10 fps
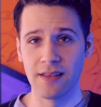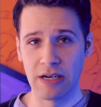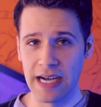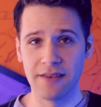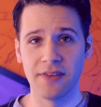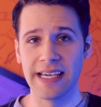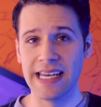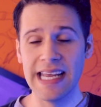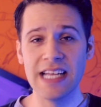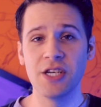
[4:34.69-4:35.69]
They're kind of like
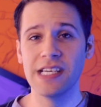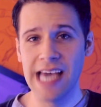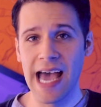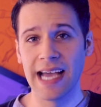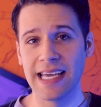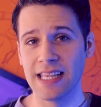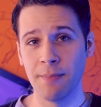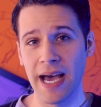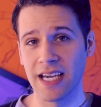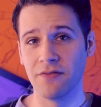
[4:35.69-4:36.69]
an itchy tag in the
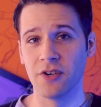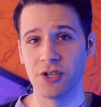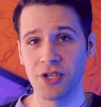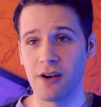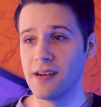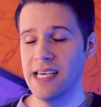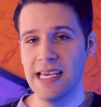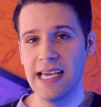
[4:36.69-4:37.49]
back of your shirt.